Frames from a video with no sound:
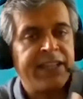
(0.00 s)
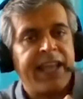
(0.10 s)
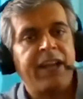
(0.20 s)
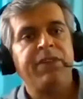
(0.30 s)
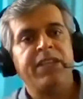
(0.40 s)

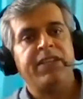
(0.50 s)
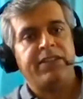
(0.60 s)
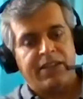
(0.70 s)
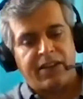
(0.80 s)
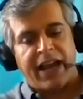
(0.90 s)
And then we
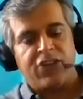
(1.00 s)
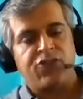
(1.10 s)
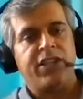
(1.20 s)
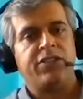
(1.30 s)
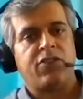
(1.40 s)

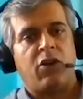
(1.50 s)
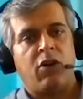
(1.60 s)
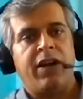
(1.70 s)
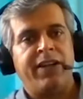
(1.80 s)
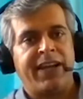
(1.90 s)
gradually
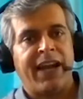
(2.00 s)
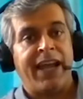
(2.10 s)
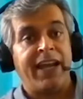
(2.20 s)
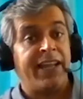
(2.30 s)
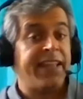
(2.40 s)
saw a decline,